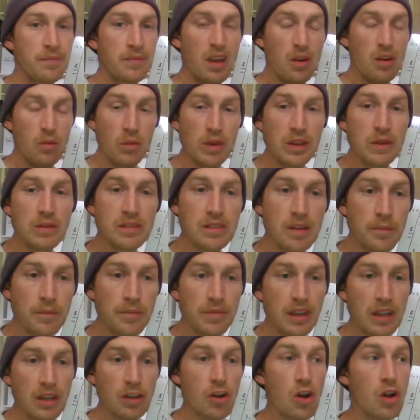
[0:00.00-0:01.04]
And we use
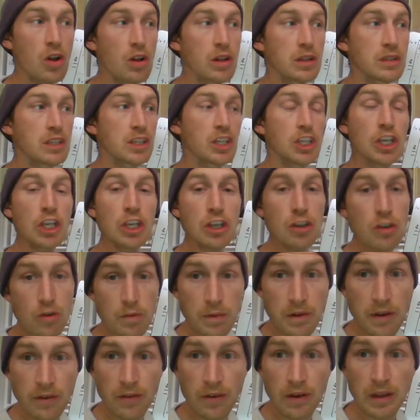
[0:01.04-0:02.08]
something called
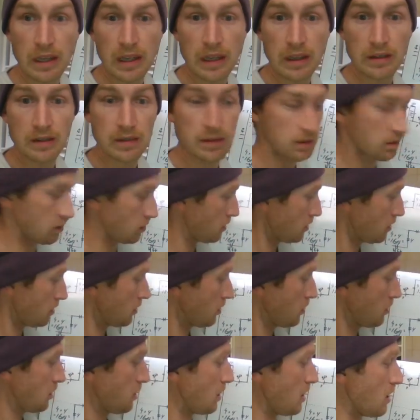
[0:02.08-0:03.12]
cubed for this.
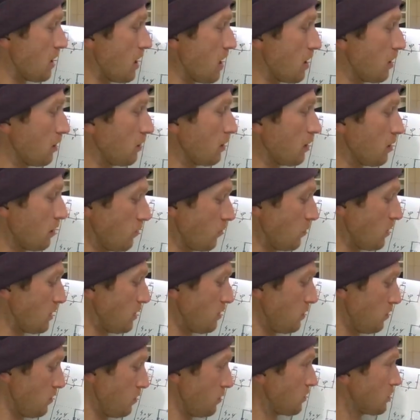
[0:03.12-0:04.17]
In area, we
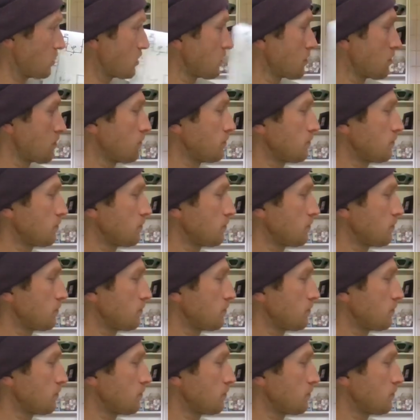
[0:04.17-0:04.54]
use